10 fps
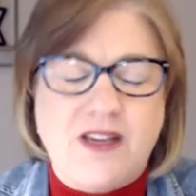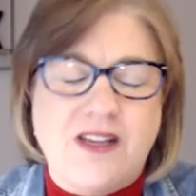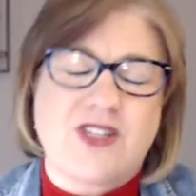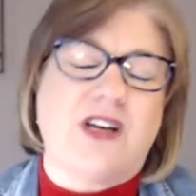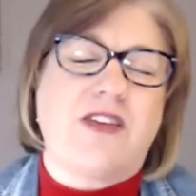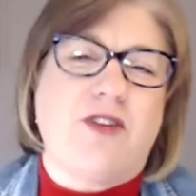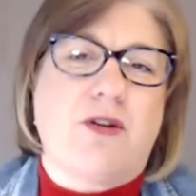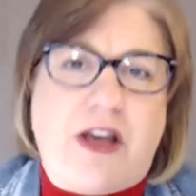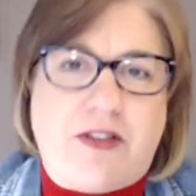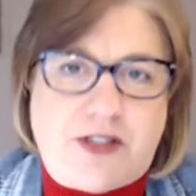So I'll give you a
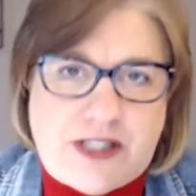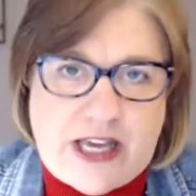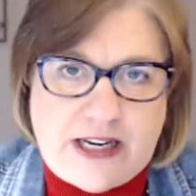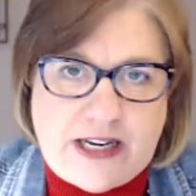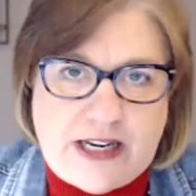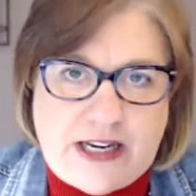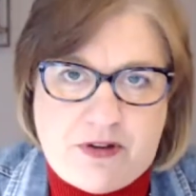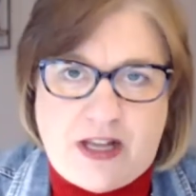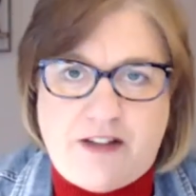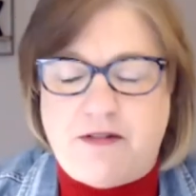rather sad example.
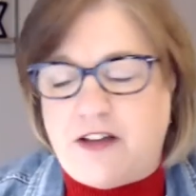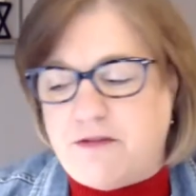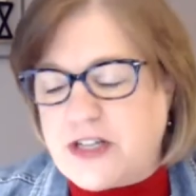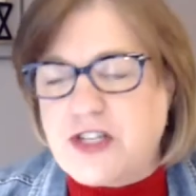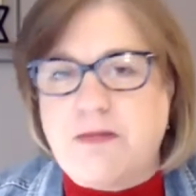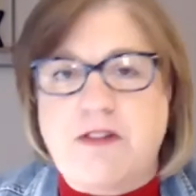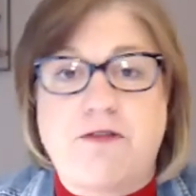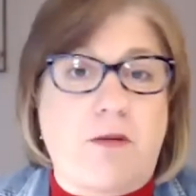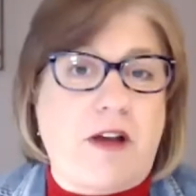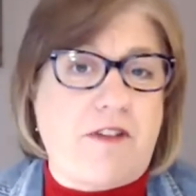I've mentioned
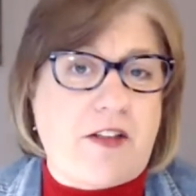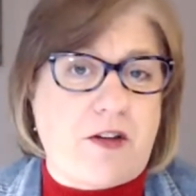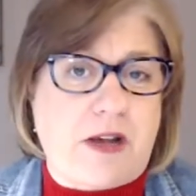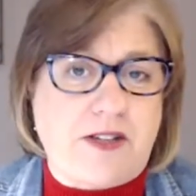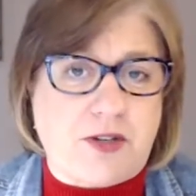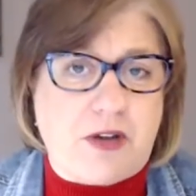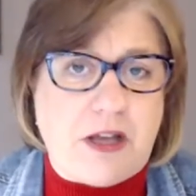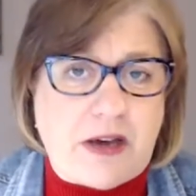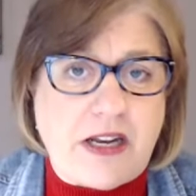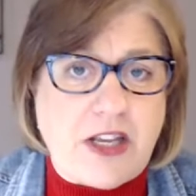before, my father passed away
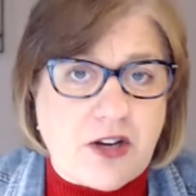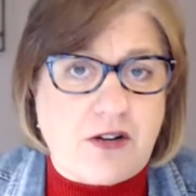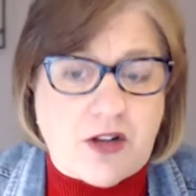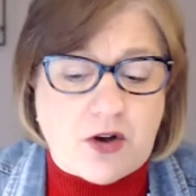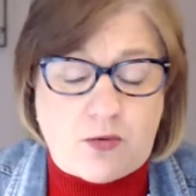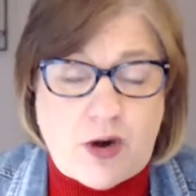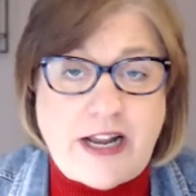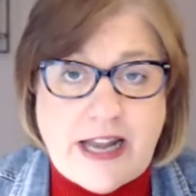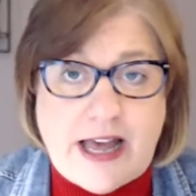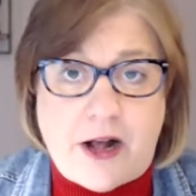about a year ago right
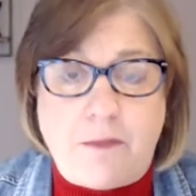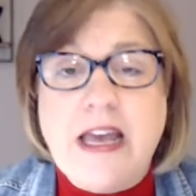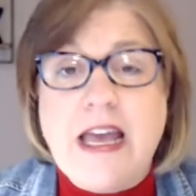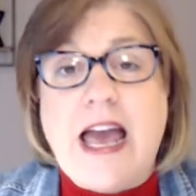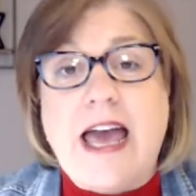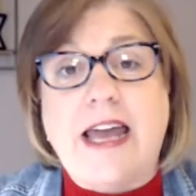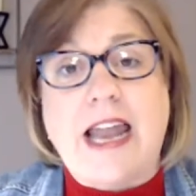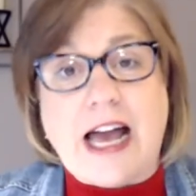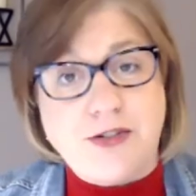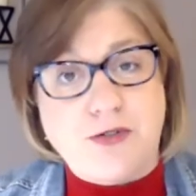now. And
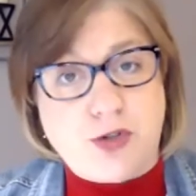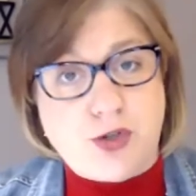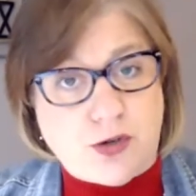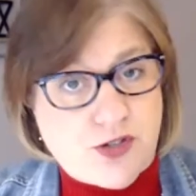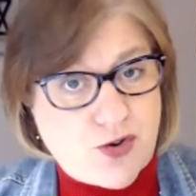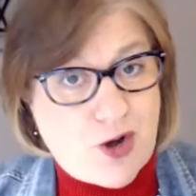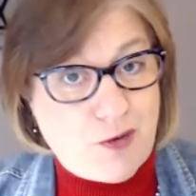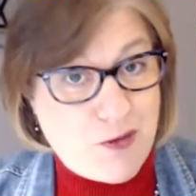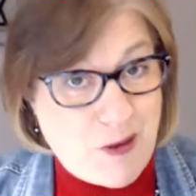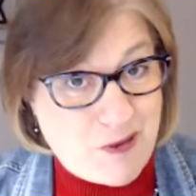I drew the short straw
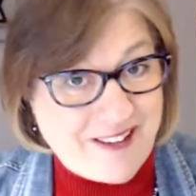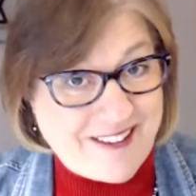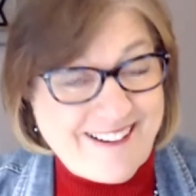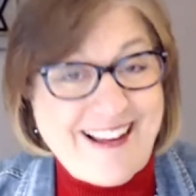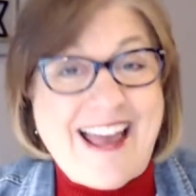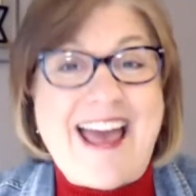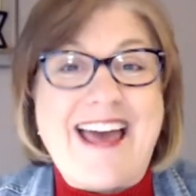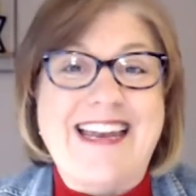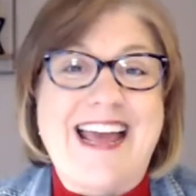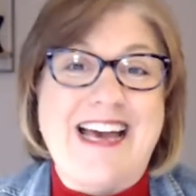with my brother
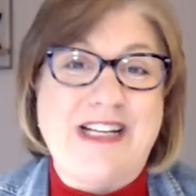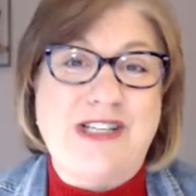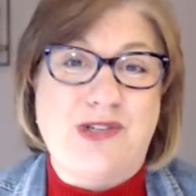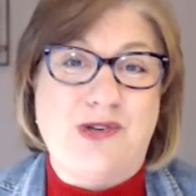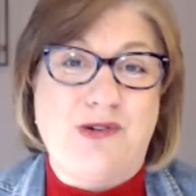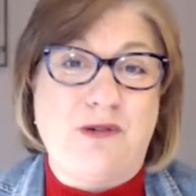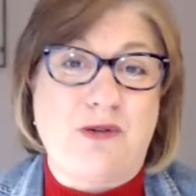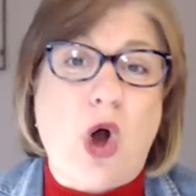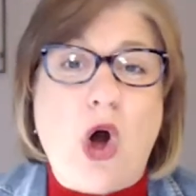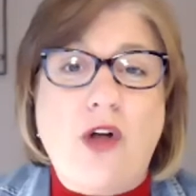and had to
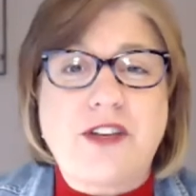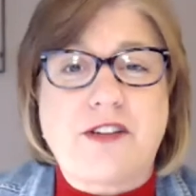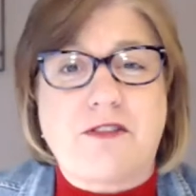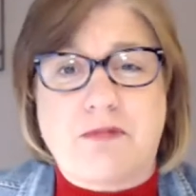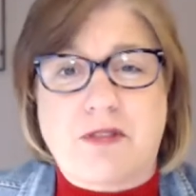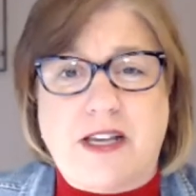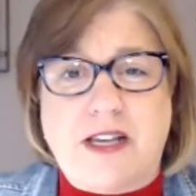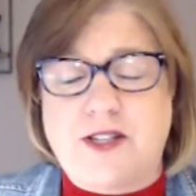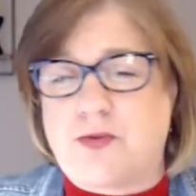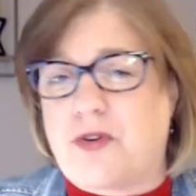call the different
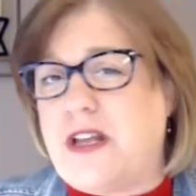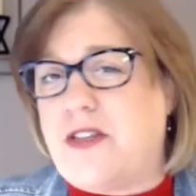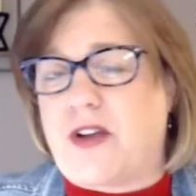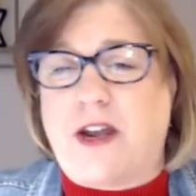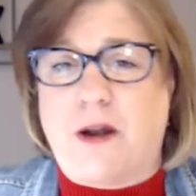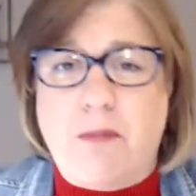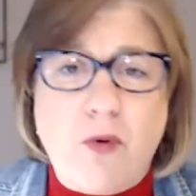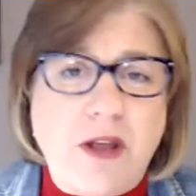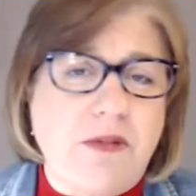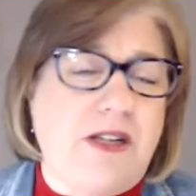places where we either had
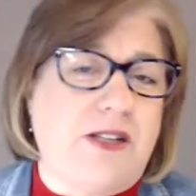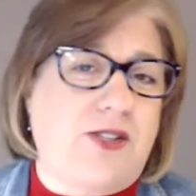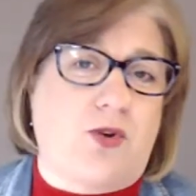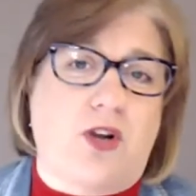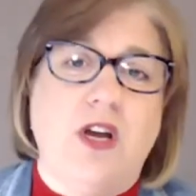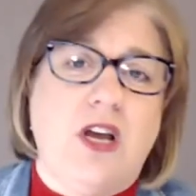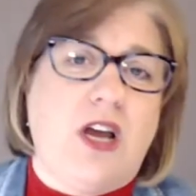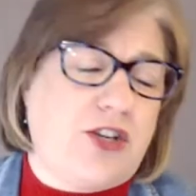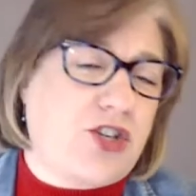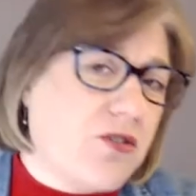appointments or
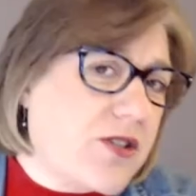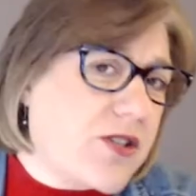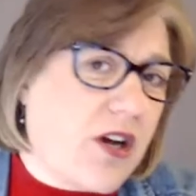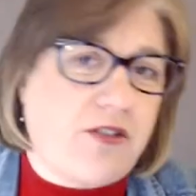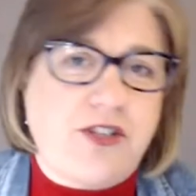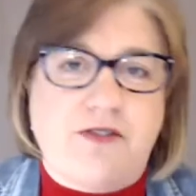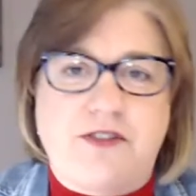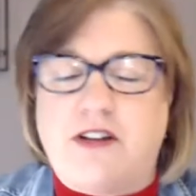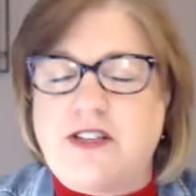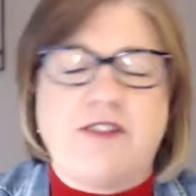insurance coverage of
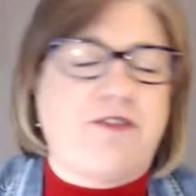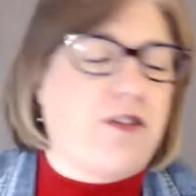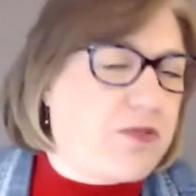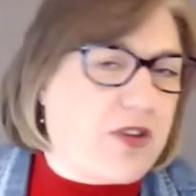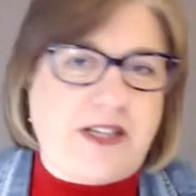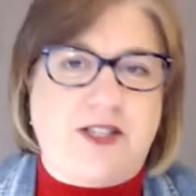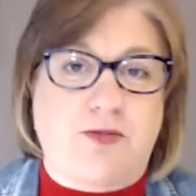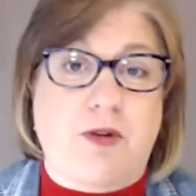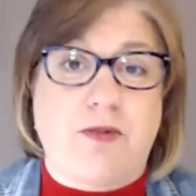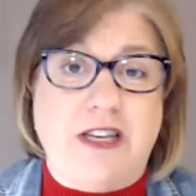different places
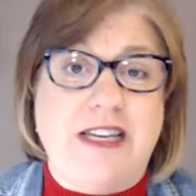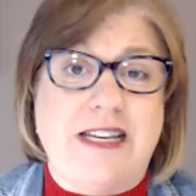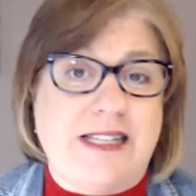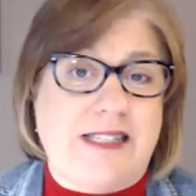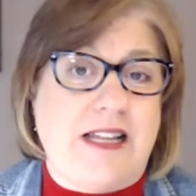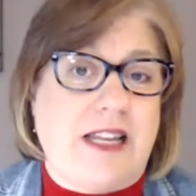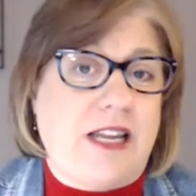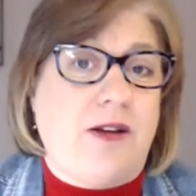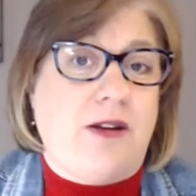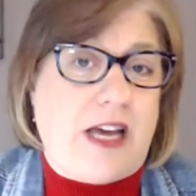where we needed to say that
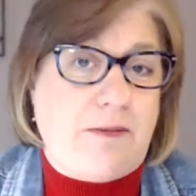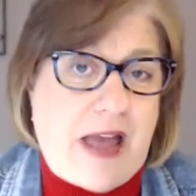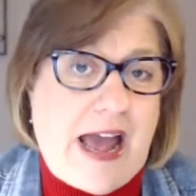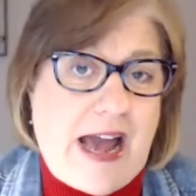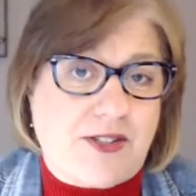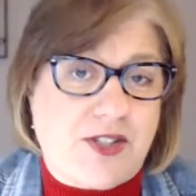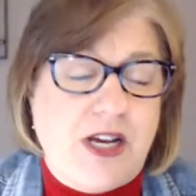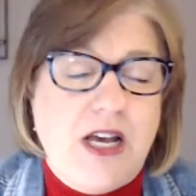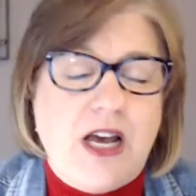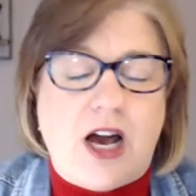he had passed.
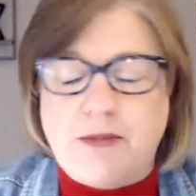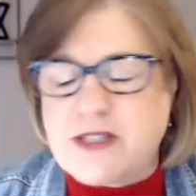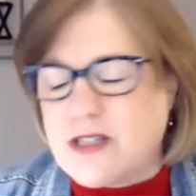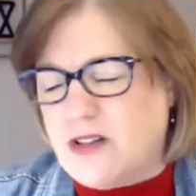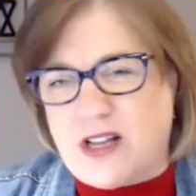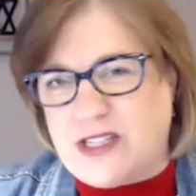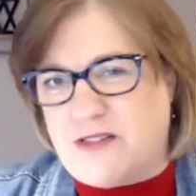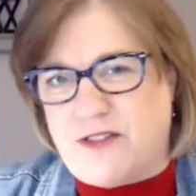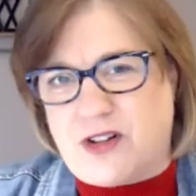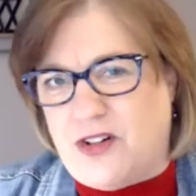It's a long and
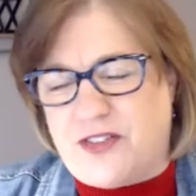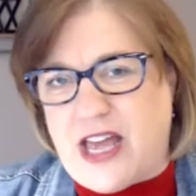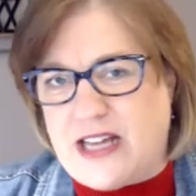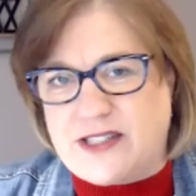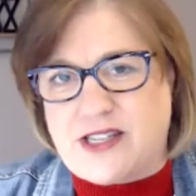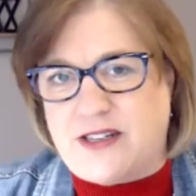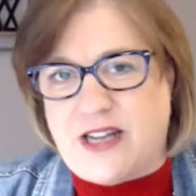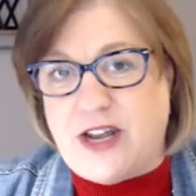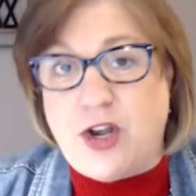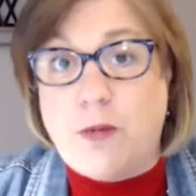difficult task and
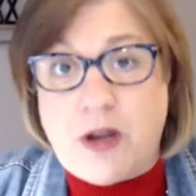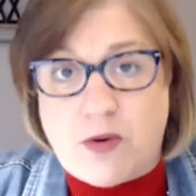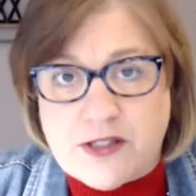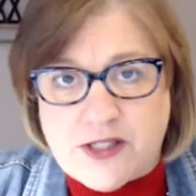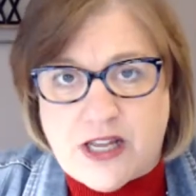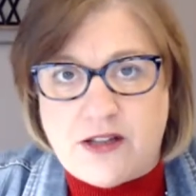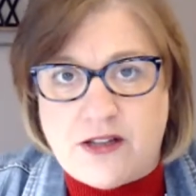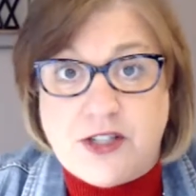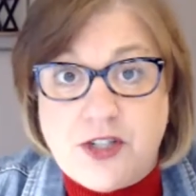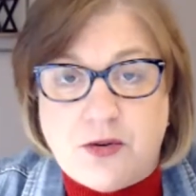nobody wants
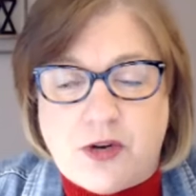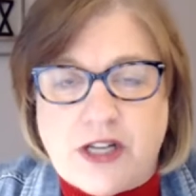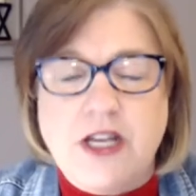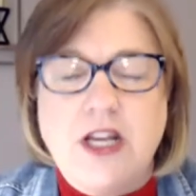to do it.